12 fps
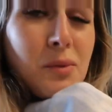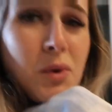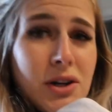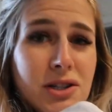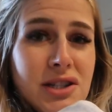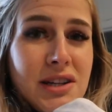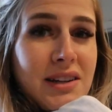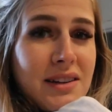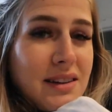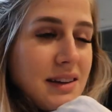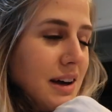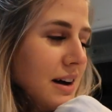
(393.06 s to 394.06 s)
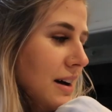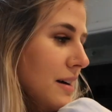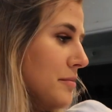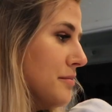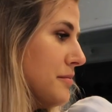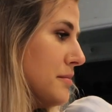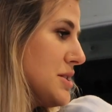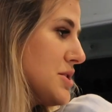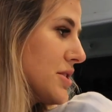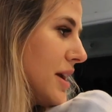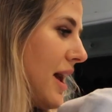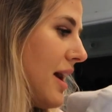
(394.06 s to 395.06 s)
I'm watching
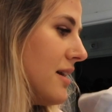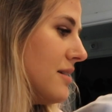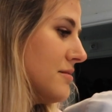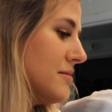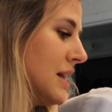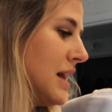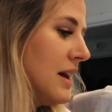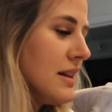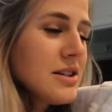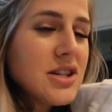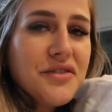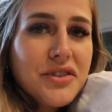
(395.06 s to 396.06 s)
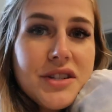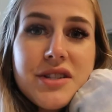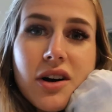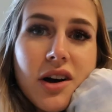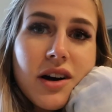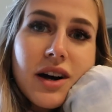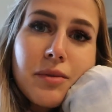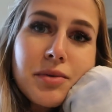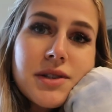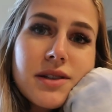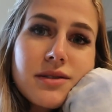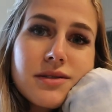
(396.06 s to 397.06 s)
Mr. Kate, the Jeffree Star
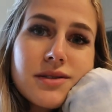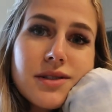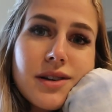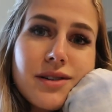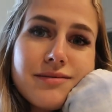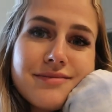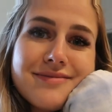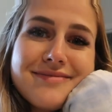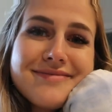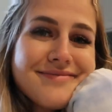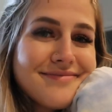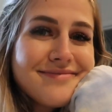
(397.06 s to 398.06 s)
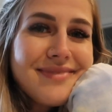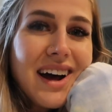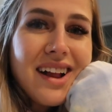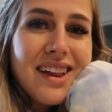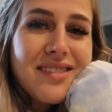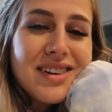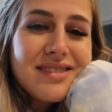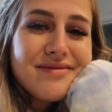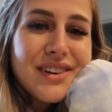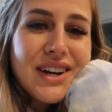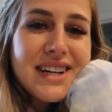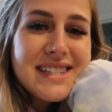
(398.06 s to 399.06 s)
episode, so I love it.
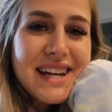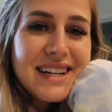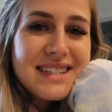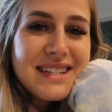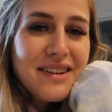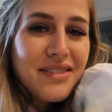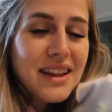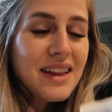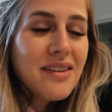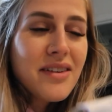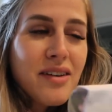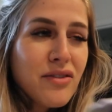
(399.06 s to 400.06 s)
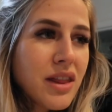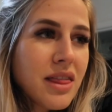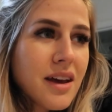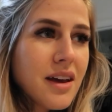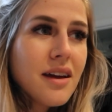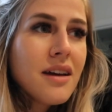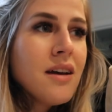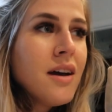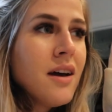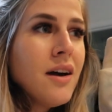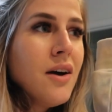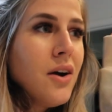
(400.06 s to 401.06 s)
Very exciting stuff. I love everything
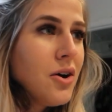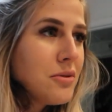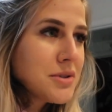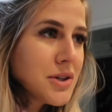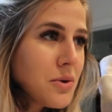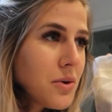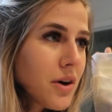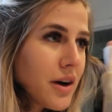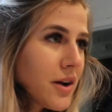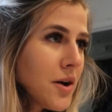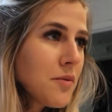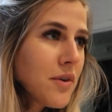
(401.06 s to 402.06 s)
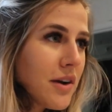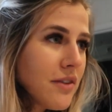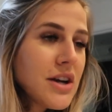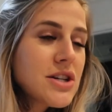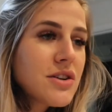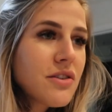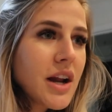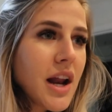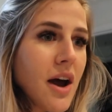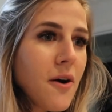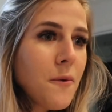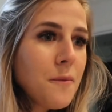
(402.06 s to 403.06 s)
home decor and home renovation right
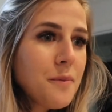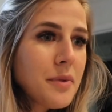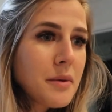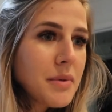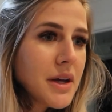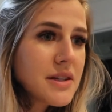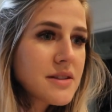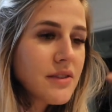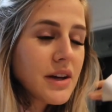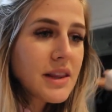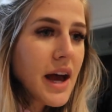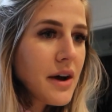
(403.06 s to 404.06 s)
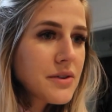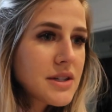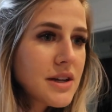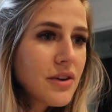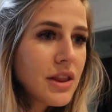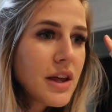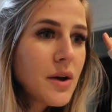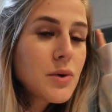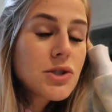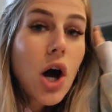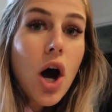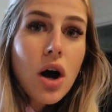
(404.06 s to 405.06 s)
now because of like the house and everything,
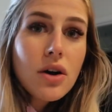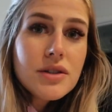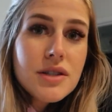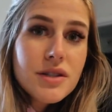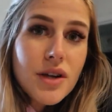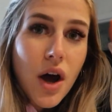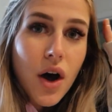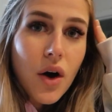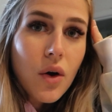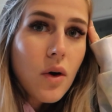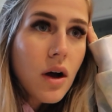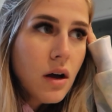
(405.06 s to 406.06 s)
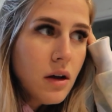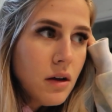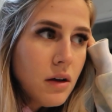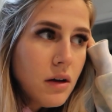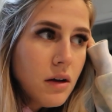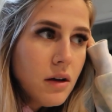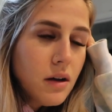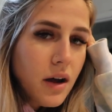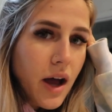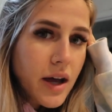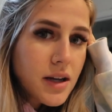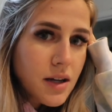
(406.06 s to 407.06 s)
which also,
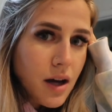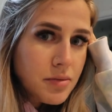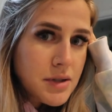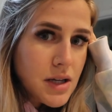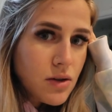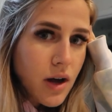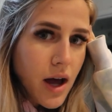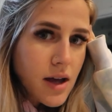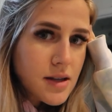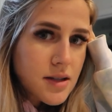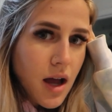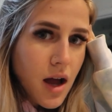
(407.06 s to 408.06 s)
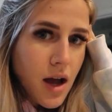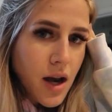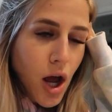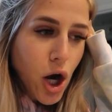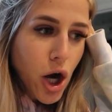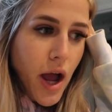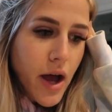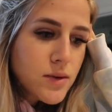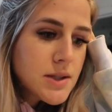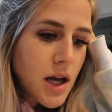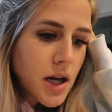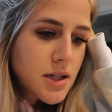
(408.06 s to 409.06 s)
I need to update you guys on our
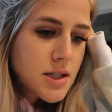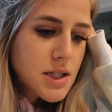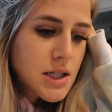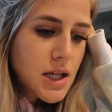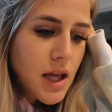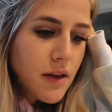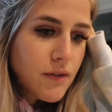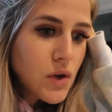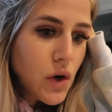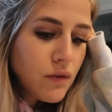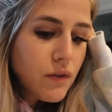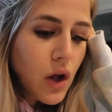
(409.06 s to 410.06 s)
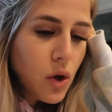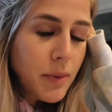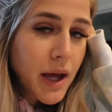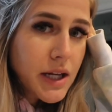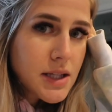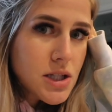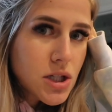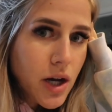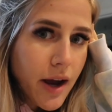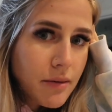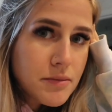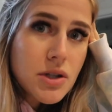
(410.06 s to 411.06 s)
house hunt if you don't follow me on
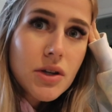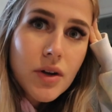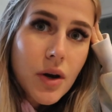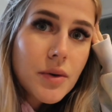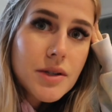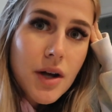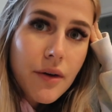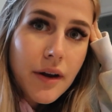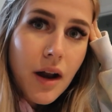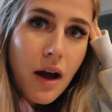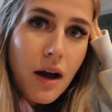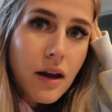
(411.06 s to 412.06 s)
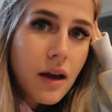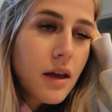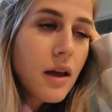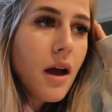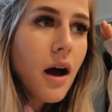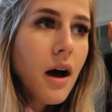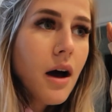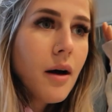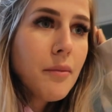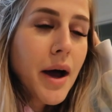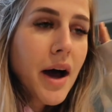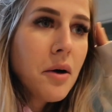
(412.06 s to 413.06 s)
Instagram so you know what's going on.
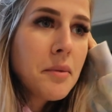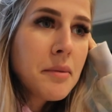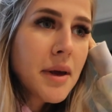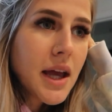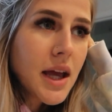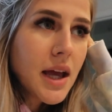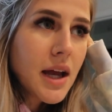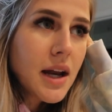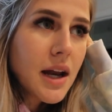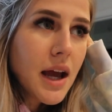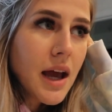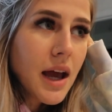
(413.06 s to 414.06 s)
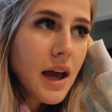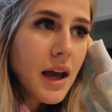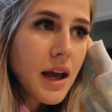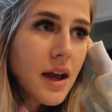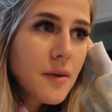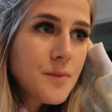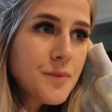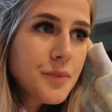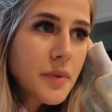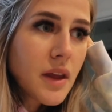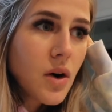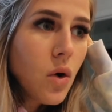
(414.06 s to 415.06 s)
I'll be making a
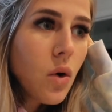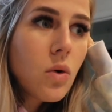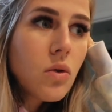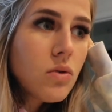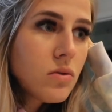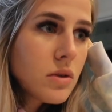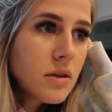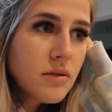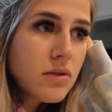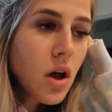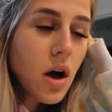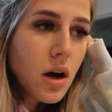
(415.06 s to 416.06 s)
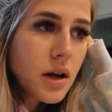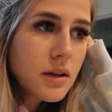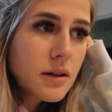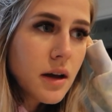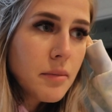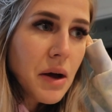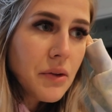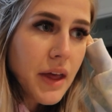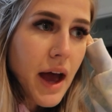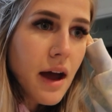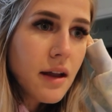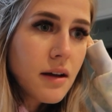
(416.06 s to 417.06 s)
whole vlog about
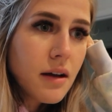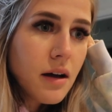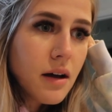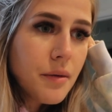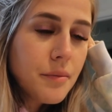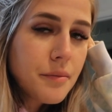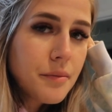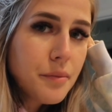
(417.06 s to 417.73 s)
that